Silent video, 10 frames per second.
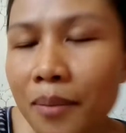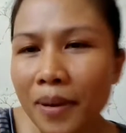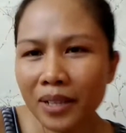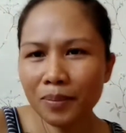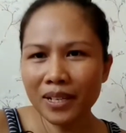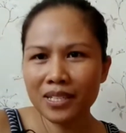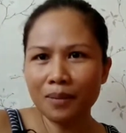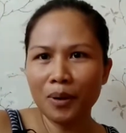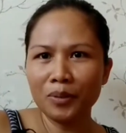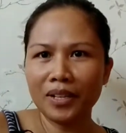ba
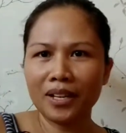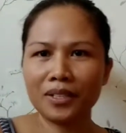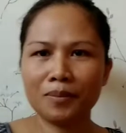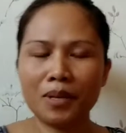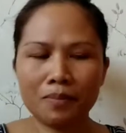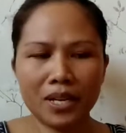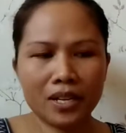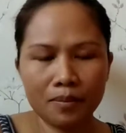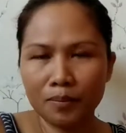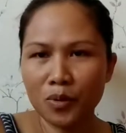nasa baunan yung mga
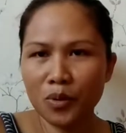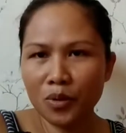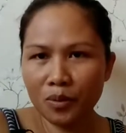makeup mo?